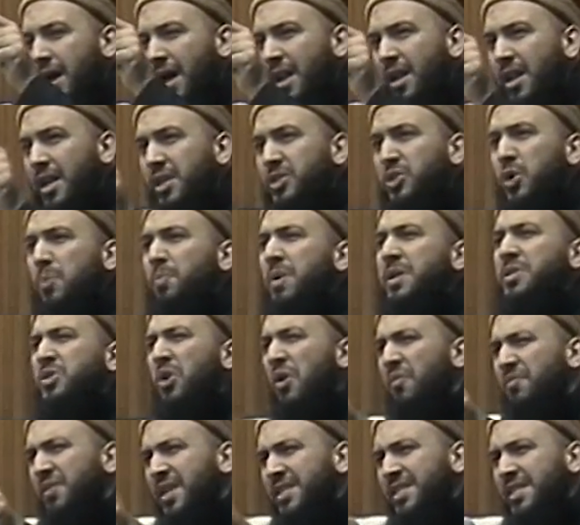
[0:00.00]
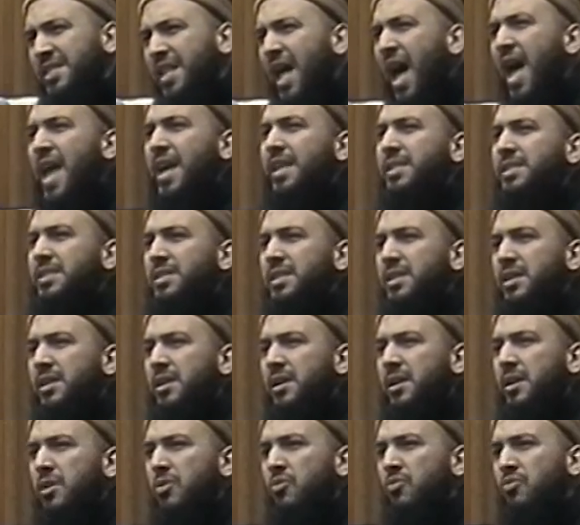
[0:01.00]
a little bit of this night.
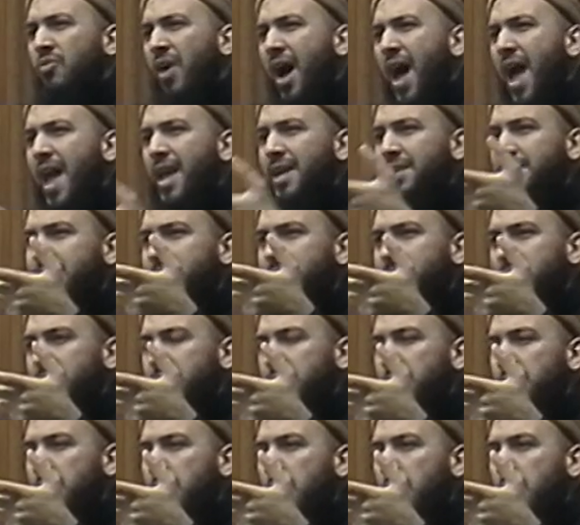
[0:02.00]
Rise.